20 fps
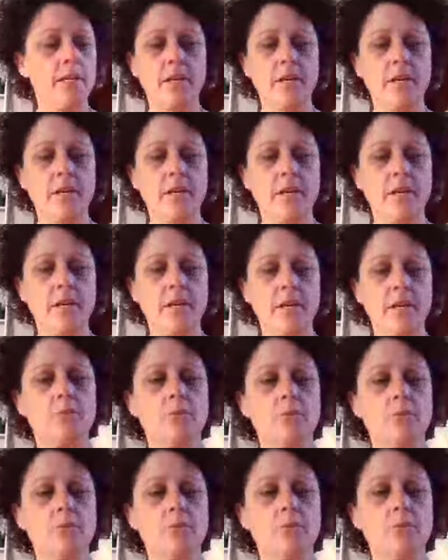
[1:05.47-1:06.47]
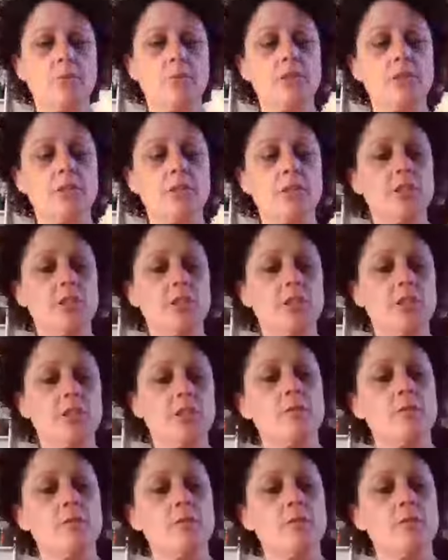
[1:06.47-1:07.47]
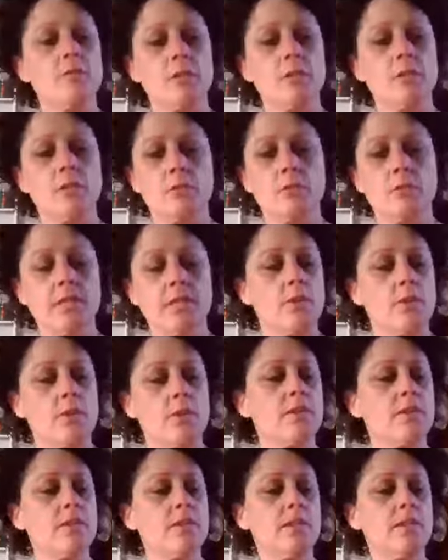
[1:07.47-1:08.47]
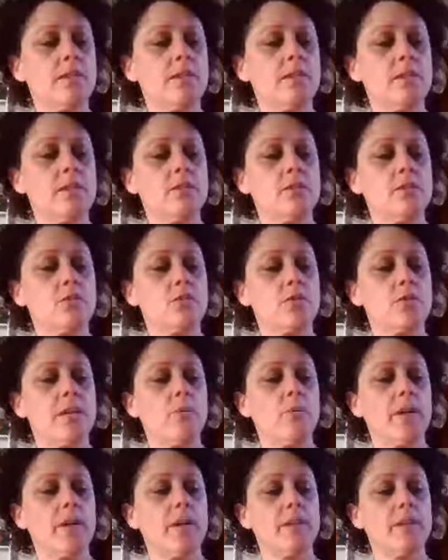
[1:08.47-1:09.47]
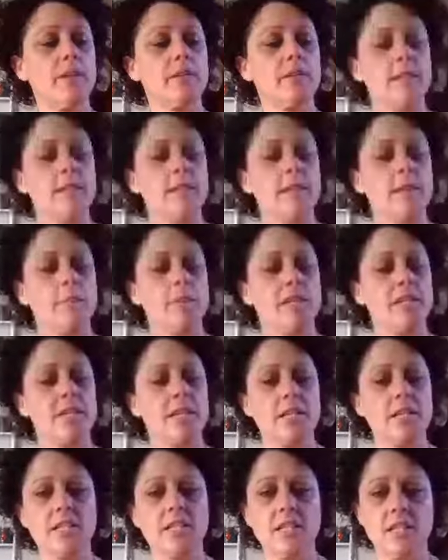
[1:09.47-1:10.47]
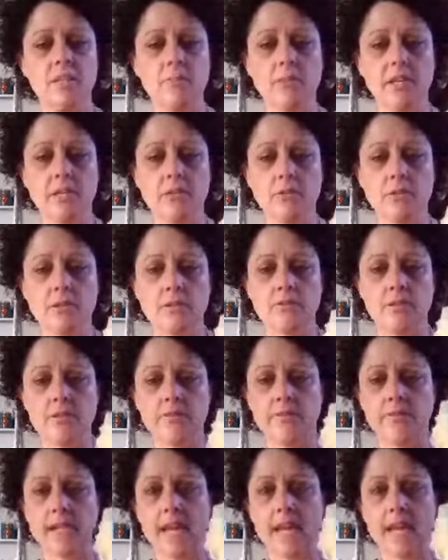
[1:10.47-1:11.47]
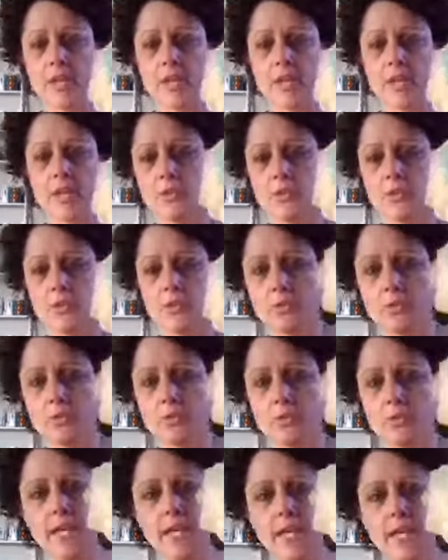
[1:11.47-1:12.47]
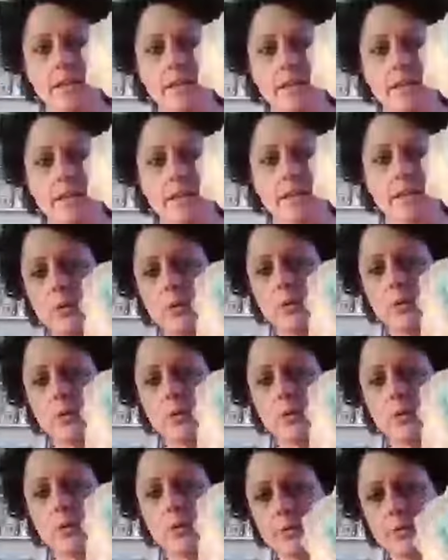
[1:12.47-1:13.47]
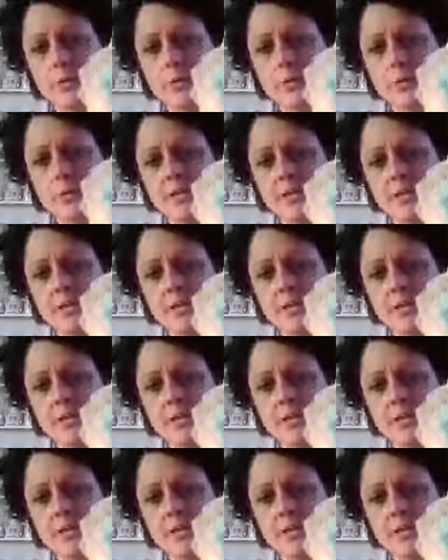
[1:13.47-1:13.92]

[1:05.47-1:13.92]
But I wanted to show you the results anyway. So this is 3 weeks, and by touching the petals of the flower, you still get oil.